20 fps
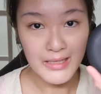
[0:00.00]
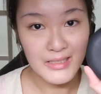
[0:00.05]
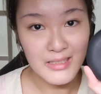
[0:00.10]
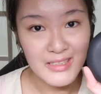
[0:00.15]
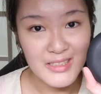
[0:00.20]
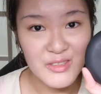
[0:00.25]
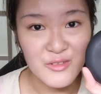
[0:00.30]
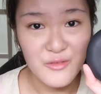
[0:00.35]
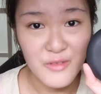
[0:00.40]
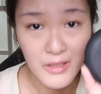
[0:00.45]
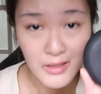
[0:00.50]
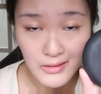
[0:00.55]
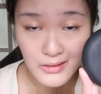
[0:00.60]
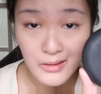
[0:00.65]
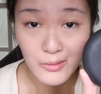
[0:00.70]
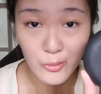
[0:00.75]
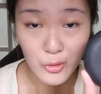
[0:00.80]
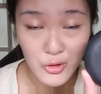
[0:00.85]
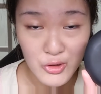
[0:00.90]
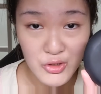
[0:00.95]
and it is
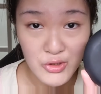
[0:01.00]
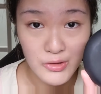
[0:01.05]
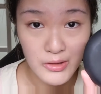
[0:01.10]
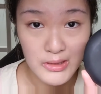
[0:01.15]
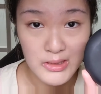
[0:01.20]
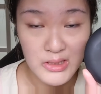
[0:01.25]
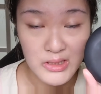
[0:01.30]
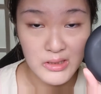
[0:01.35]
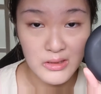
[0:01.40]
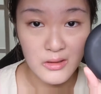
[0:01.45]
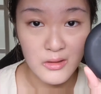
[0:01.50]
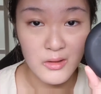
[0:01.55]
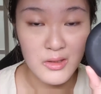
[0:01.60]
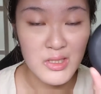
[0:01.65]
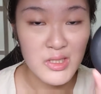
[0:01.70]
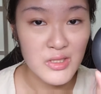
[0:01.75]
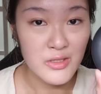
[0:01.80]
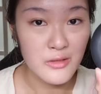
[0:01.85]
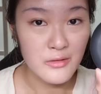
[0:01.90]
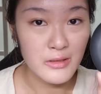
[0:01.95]
very moisturizing
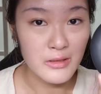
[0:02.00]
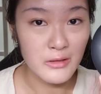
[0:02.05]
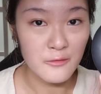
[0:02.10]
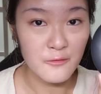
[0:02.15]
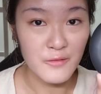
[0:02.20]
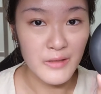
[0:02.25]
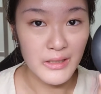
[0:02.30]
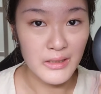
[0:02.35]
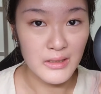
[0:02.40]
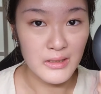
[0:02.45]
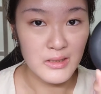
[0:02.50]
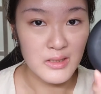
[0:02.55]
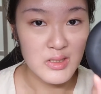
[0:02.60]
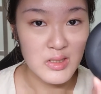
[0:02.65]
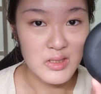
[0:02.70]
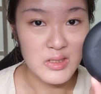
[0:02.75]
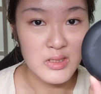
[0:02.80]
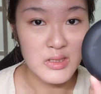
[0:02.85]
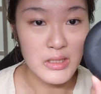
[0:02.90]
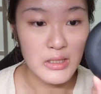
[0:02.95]
considering the fact that this
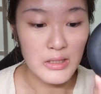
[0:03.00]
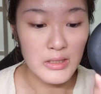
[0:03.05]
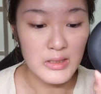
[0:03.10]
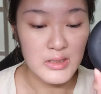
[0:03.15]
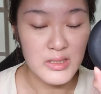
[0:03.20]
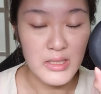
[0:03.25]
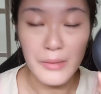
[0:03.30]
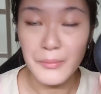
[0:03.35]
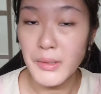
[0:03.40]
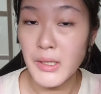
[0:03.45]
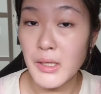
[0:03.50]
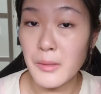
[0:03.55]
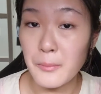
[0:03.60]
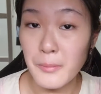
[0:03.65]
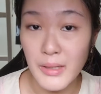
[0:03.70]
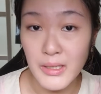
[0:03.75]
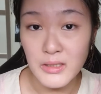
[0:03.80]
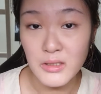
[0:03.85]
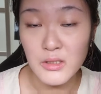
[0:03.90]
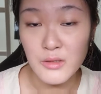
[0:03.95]
is a
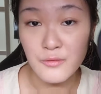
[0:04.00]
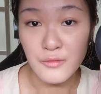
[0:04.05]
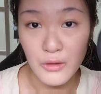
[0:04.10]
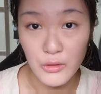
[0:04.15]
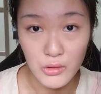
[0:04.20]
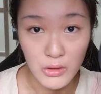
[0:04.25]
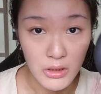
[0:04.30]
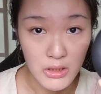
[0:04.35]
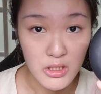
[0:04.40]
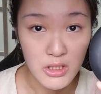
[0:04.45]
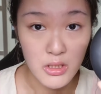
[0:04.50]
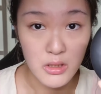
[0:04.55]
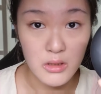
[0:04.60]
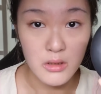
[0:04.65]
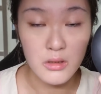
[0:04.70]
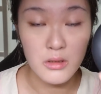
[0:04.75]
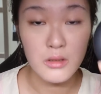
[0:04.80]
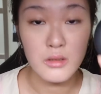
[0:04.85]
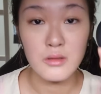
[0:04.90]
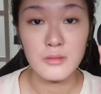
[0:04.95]
semi-matte foundation
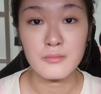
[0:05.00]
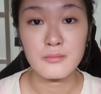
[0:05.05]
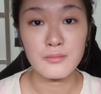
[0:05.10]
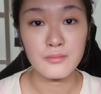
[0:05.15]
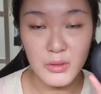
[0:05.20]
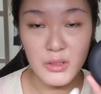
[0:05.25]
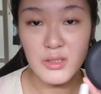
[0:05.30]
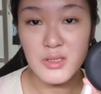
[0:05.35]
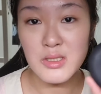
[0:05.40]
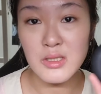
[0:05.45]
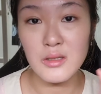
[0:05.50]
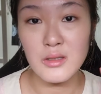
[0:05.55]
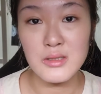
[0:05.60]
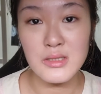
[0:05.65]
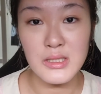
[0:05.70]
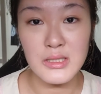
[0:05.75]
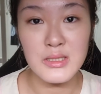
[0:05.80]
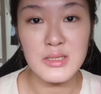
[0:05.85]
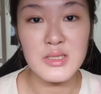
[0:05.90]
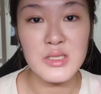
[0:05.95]
because it
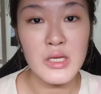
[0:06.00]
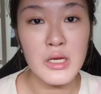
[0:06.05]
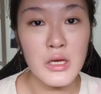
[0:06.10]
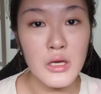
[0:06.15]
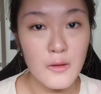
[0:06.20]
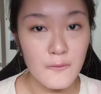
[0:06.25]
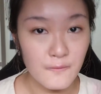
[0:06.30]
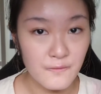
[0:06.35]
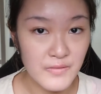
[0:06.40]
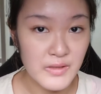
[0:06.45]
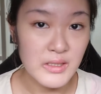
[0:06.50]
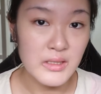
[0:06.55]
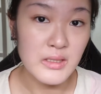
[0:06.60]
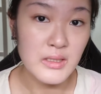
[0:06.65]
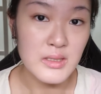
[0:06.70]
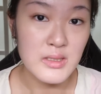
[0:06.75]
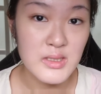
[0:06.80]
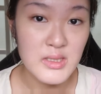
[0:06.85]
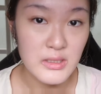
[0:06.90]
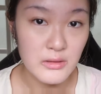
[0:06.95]
contains
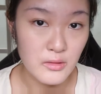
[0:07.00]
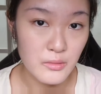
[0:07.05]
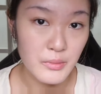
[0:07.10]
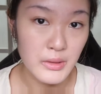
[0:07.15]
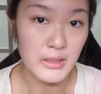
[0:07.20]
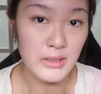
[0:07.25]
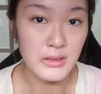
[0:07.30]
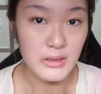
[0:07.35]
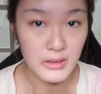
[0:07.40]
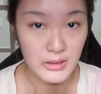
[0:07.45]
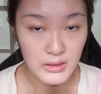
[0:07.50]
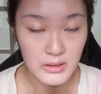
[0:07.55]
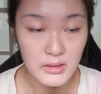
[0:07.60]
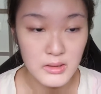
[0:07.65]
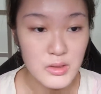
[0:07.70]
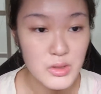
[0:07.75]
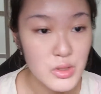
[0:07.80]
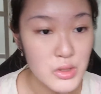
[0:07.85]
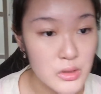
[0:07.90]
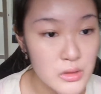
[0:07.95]
vegan ceramide in
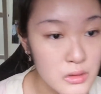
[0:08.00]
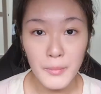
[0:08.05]
it.